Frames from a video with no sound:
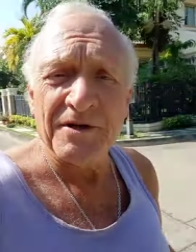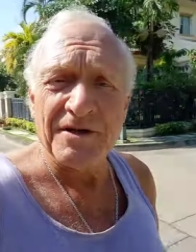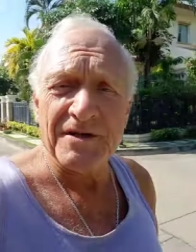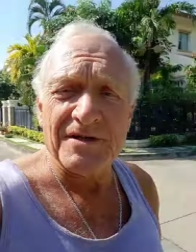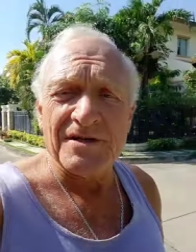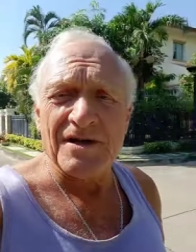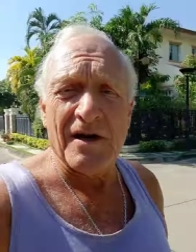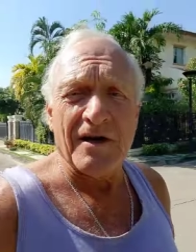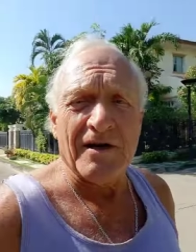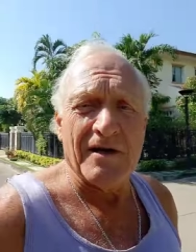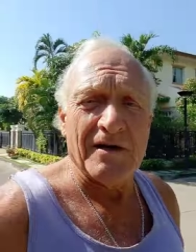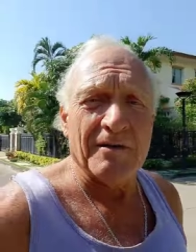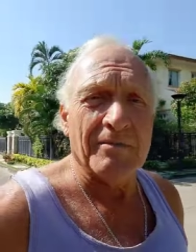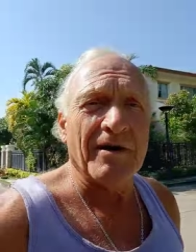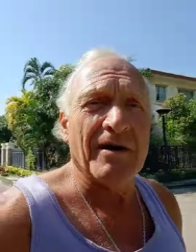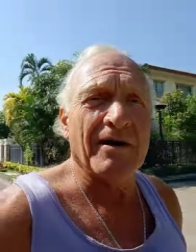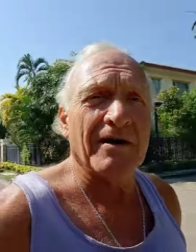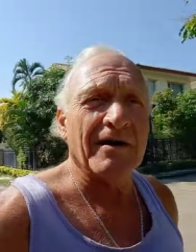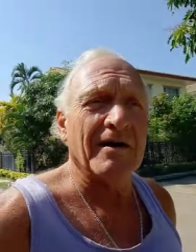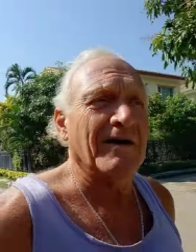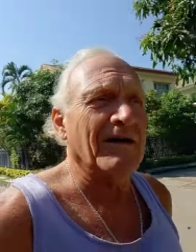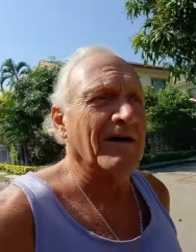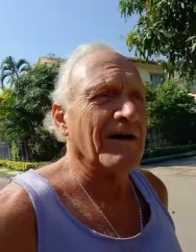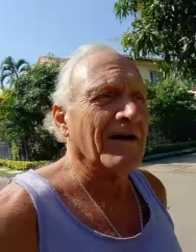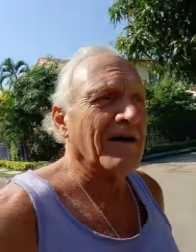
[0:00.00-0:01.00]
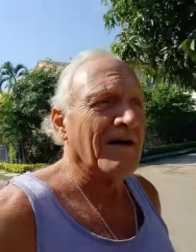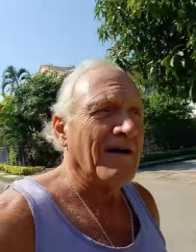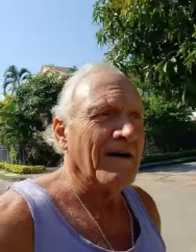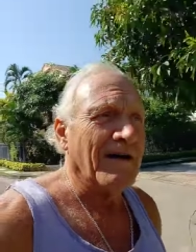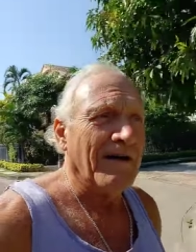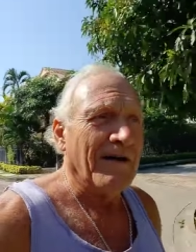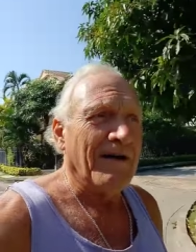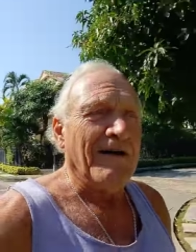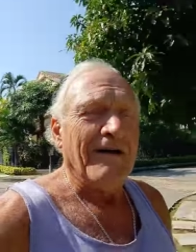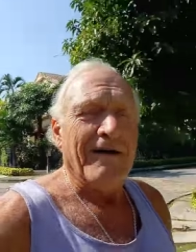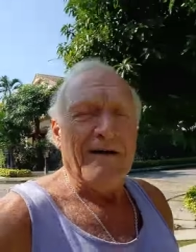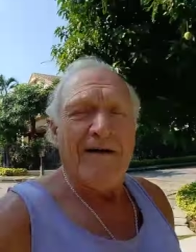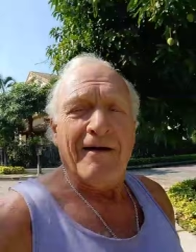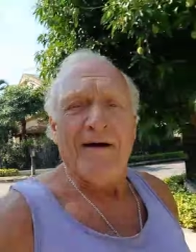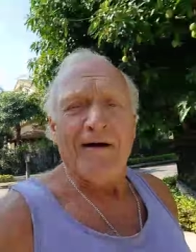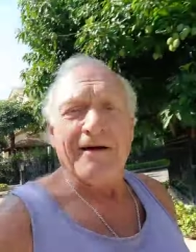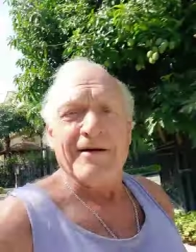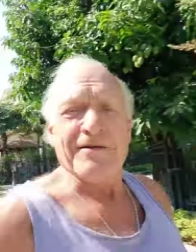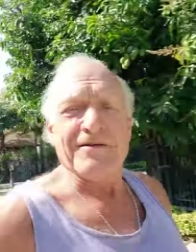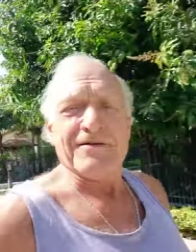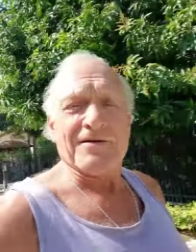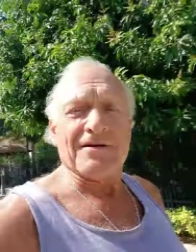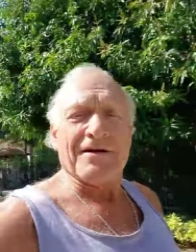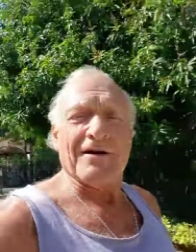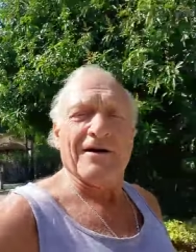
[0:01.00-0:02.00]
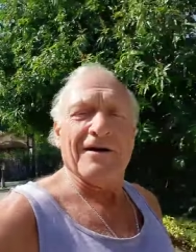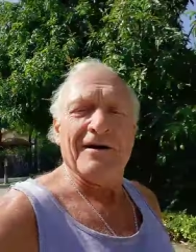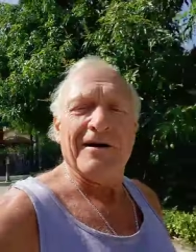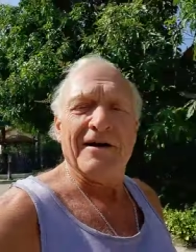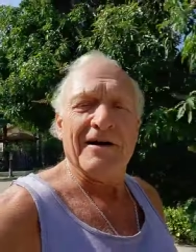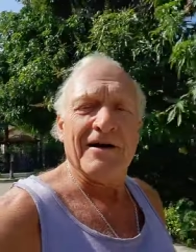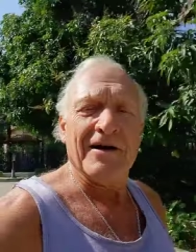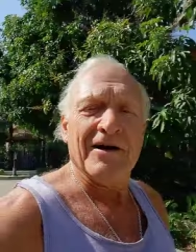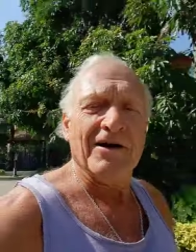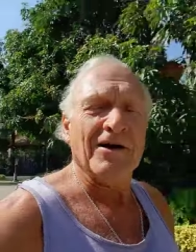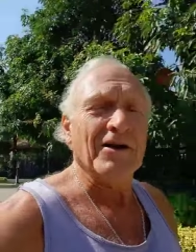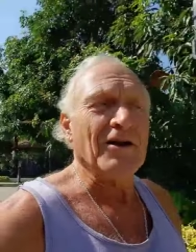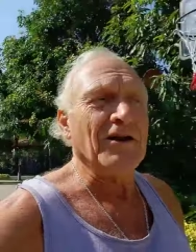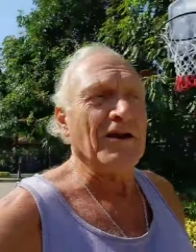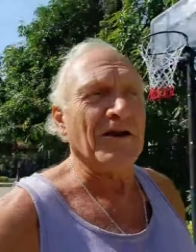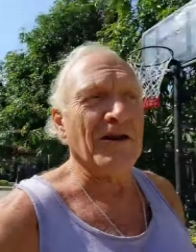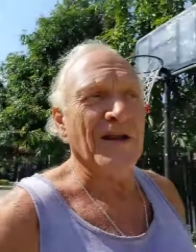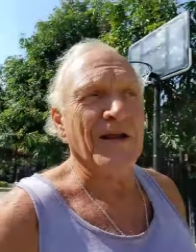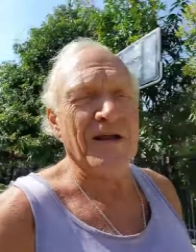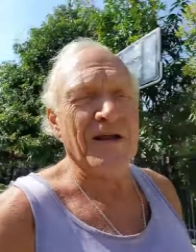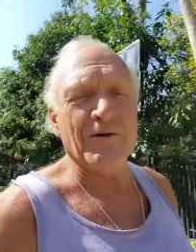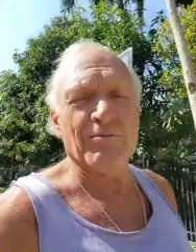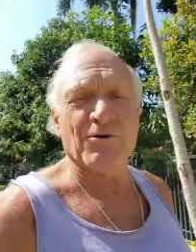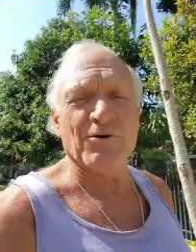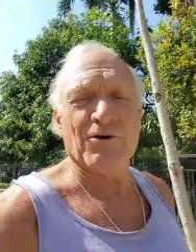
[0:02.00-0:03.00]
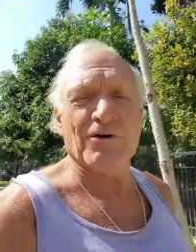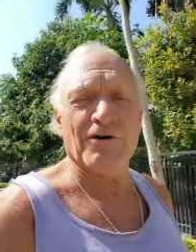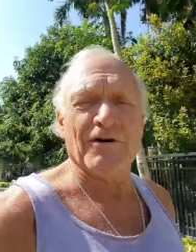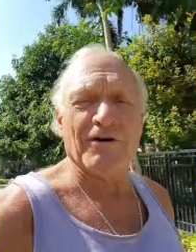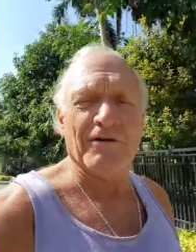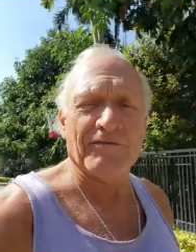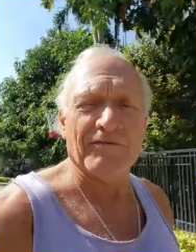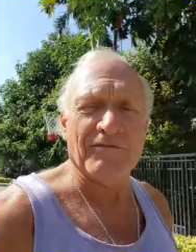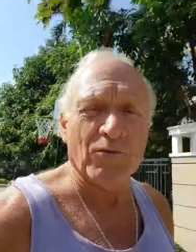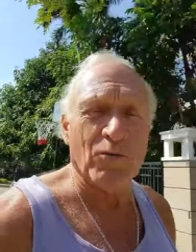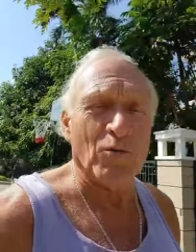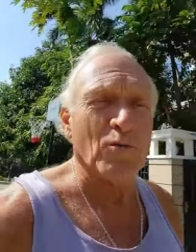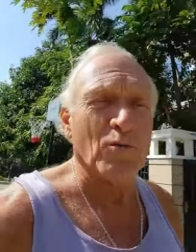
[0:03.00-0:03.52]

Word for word: my job as a neighbor of the